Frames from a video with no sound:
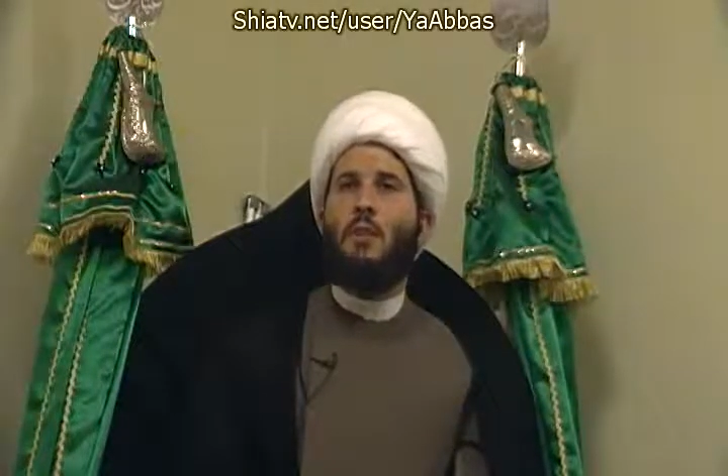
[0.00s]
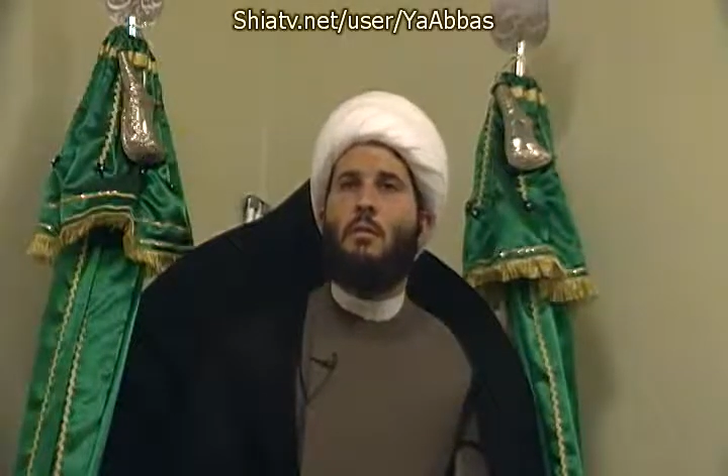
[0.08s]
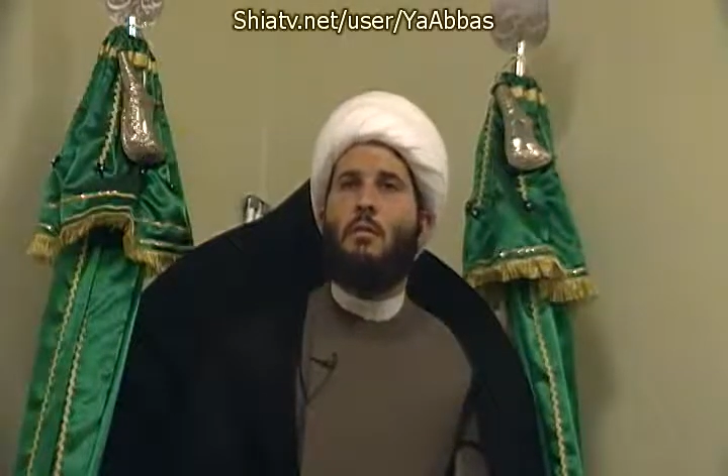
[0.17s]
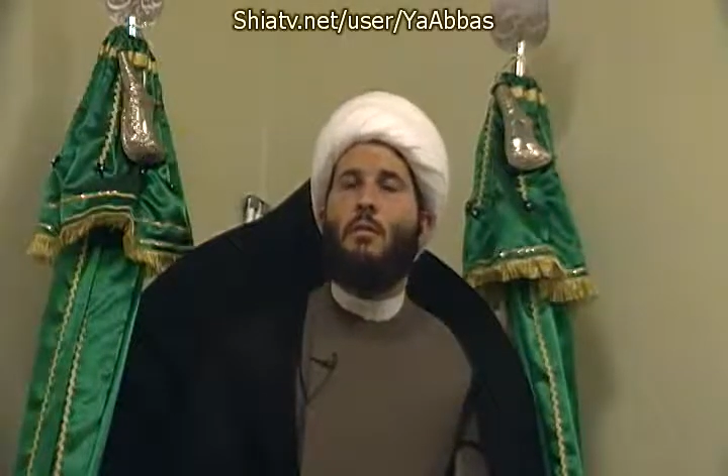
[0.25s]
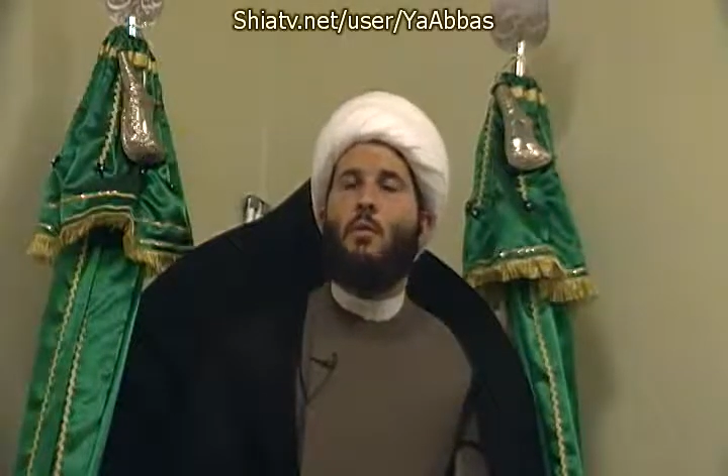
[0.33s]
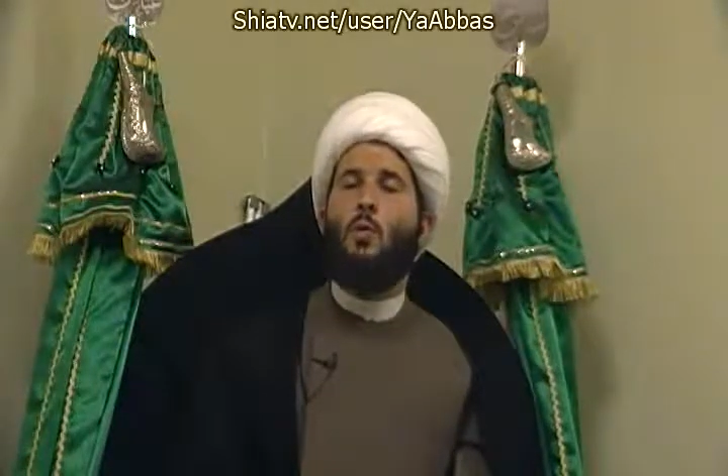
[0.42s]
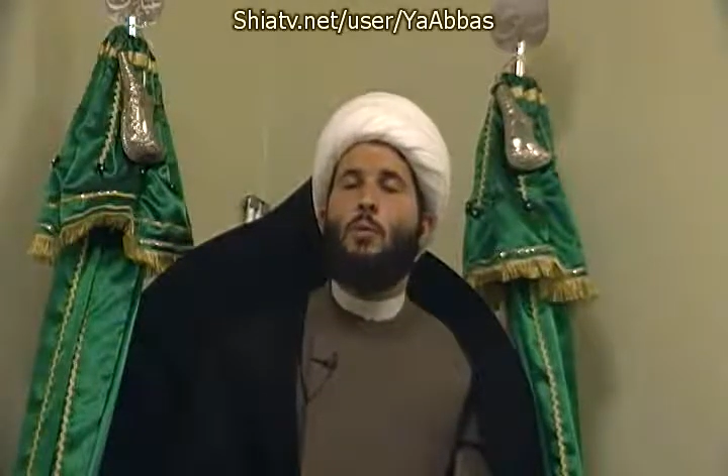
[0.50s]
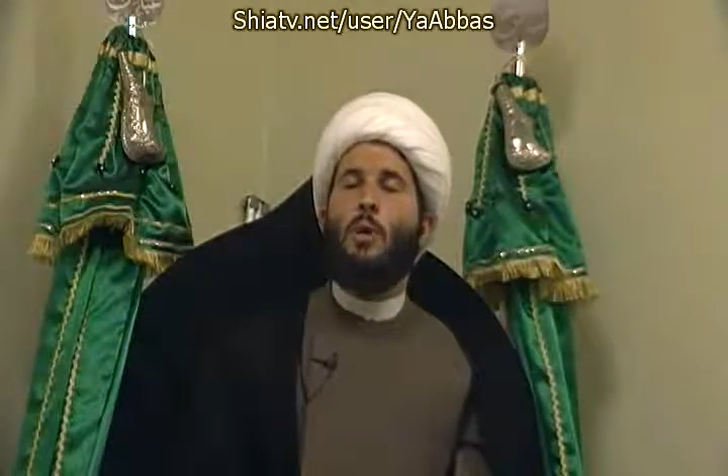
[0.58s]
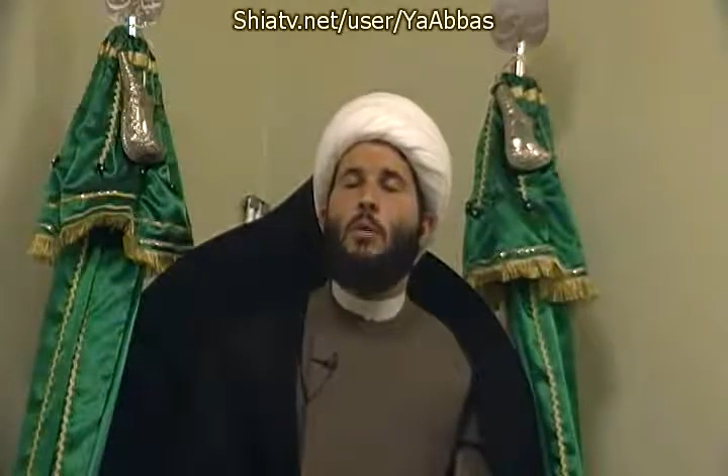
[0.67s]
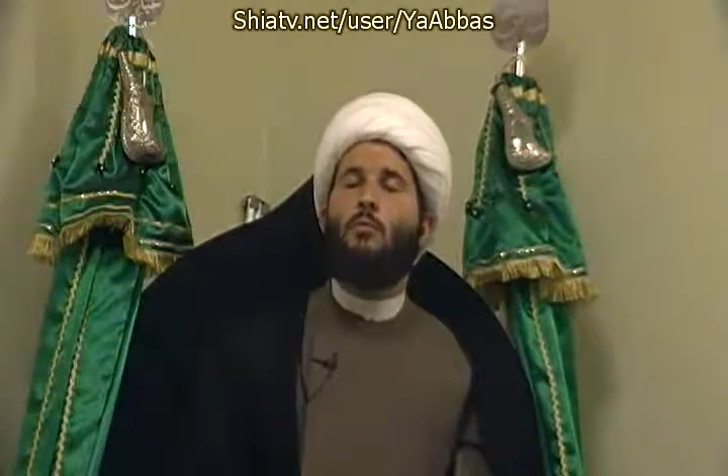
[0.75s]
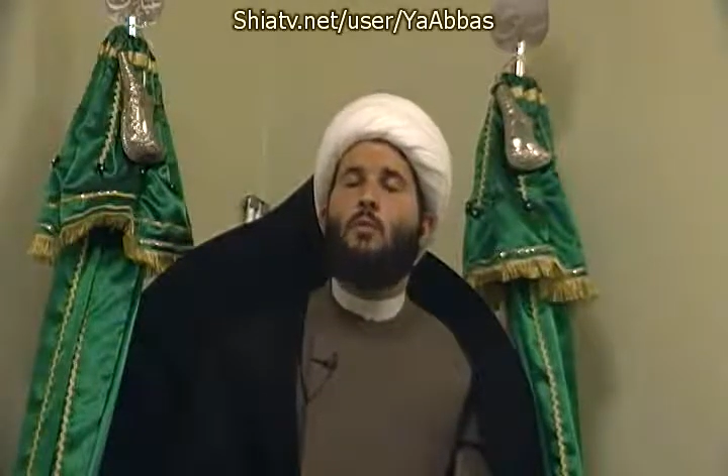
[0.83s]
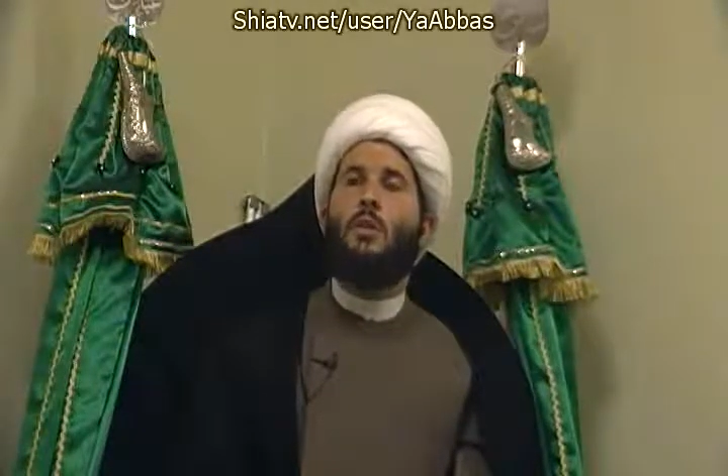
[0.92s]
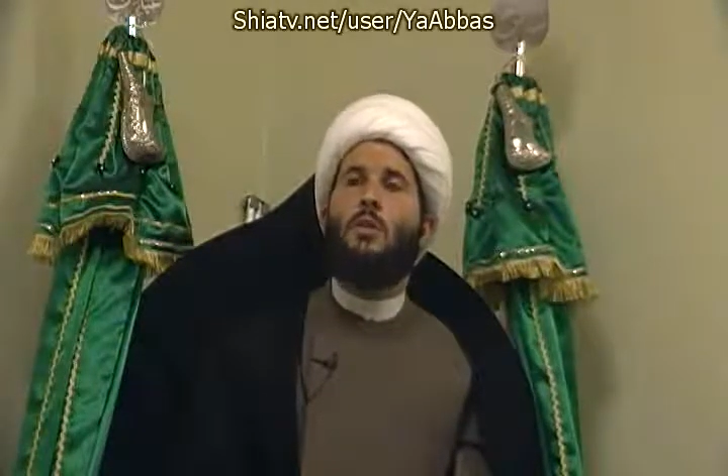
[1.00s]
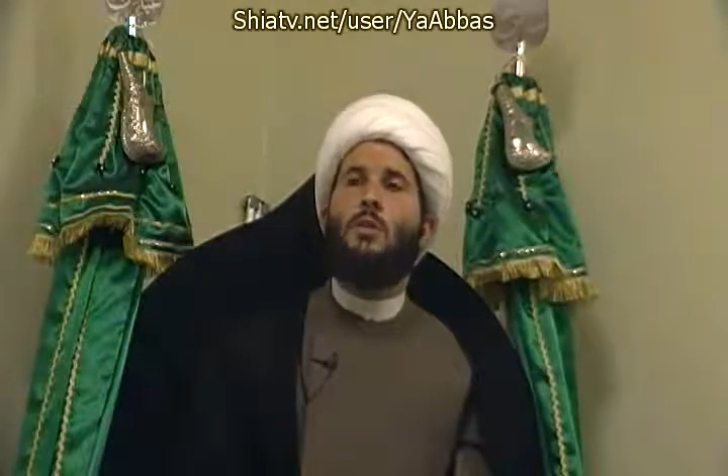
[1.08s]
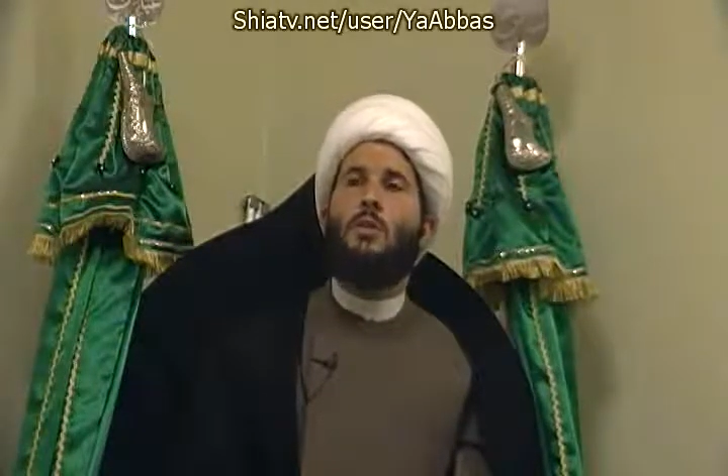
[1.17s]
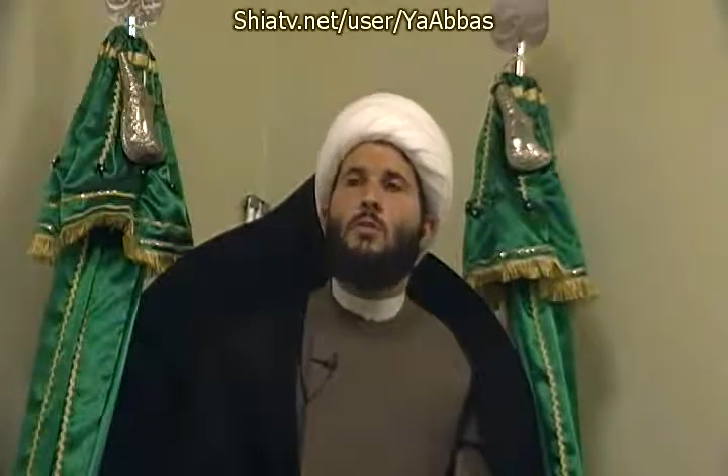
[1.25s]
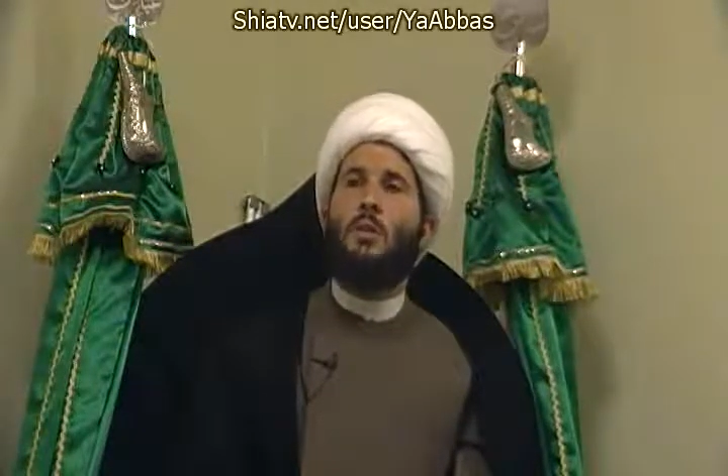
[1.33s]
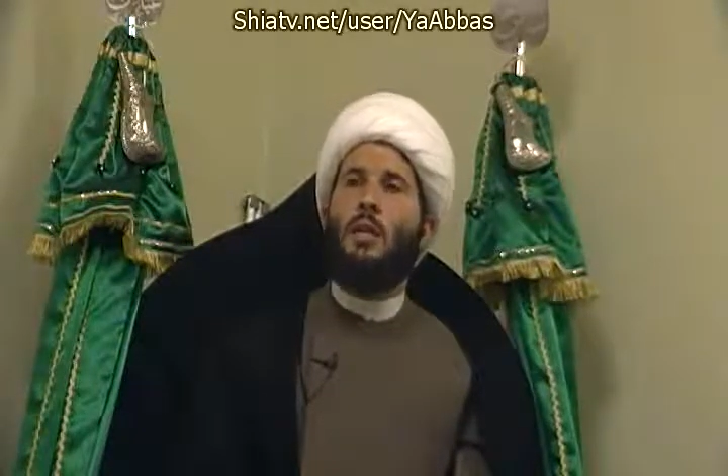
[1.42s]
death, the
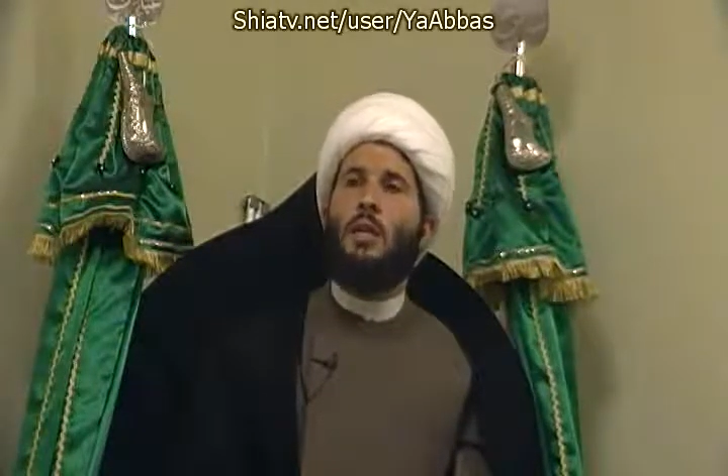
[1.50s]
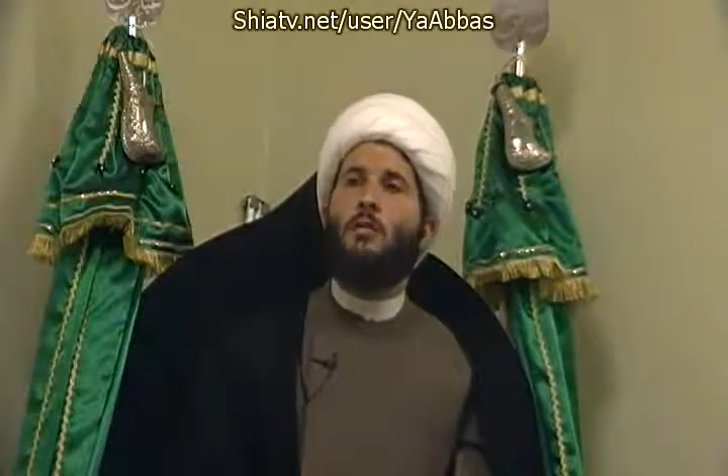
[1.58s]
remembrance